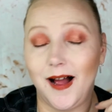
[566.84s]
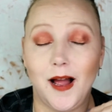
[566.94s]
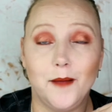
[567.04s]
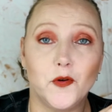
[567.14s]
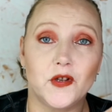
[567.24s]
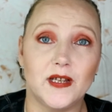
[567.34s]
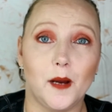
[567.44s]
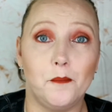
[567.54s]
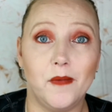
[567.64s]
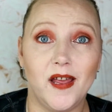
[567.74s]
I must
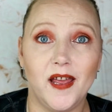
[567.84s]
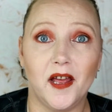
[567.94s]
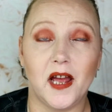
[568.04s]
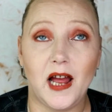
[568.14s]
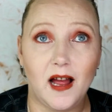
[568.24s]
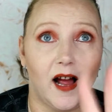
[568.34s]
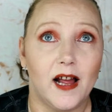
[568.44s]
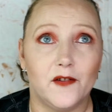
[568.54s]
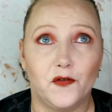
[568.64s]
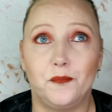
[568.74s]
admit,
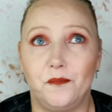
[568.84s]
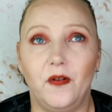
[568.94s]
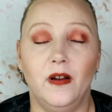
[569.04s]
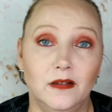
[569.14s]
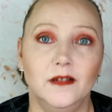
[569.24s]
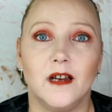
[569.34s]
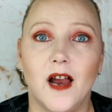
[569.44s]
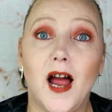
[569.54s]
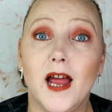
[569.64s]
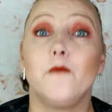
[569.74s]
I've,
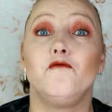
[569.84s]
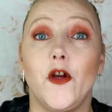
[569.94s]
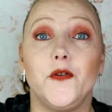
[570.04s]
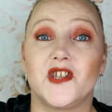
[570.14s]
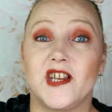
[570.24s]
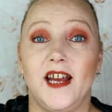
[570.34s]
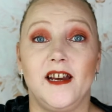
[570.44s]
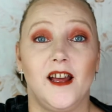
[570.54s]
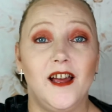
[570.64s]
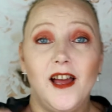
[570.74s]
I am
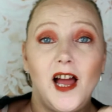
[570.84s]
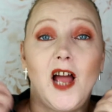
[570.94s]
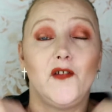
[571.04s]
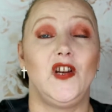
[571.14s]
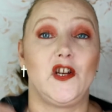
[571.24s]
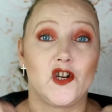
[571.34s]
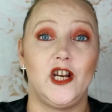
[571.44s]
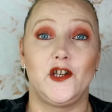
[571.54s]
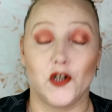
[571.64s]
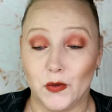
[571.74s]
roasting. I've
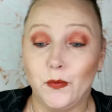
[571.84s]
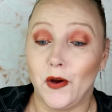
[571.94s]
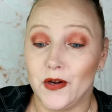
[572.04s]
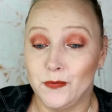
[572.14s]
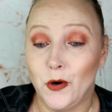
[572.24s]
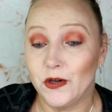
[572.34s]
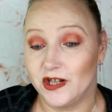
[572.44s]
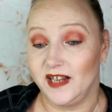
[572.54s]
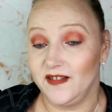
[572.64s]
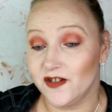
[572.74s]
literally just
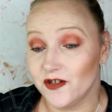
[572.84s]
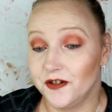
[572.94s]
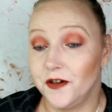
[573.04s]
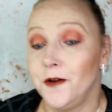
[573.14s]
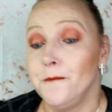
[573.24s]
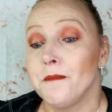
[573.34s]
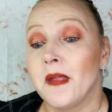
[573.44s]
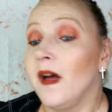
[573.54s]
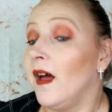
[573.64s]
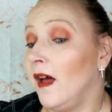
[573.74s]
walked in the door,
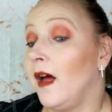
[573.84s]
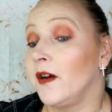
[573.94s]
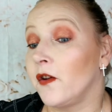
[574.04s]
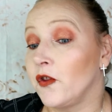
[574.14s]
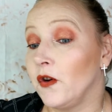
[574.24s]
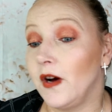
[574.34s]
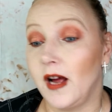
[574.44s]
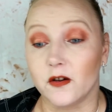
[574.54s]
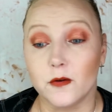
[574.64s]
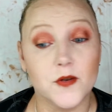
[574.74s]
and I thought
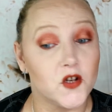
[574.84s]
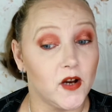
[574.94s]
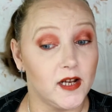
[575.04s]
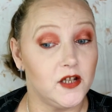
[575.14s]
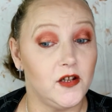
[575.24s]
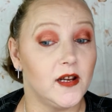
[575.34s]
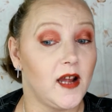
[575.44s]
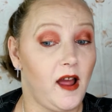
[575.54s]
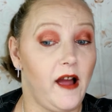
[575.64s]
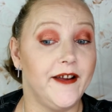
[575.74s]
I'd come straight to you
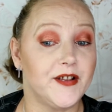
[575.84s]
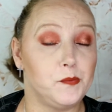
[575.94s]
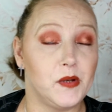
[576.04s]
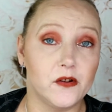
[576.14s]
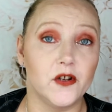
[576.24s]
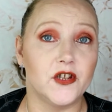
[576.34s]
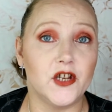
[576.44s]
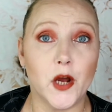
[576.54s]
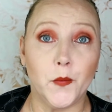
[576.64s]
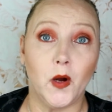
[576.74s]
guys, because
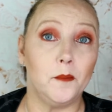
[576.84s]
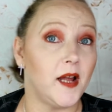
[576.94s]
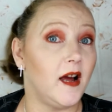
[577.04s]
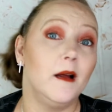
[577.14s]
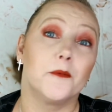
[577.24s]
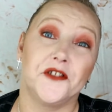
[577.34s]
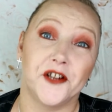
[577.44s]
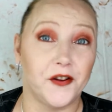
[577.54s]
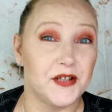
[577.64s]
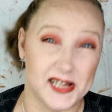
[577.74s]
you know what I'm like, I'm going
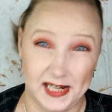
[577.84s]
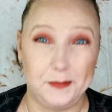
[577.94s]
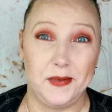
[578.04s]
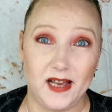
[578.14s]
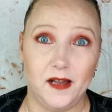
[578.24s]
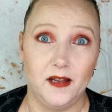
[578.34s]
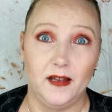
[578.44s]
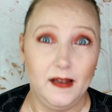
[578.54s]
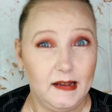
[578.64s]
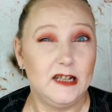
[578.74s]
to go to sleep now.
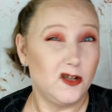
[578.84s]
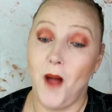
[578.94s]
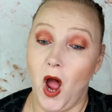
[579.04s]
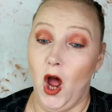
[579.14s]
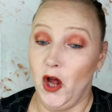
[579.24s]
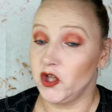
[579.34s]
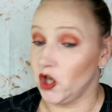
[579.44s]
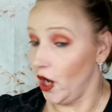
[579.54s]
But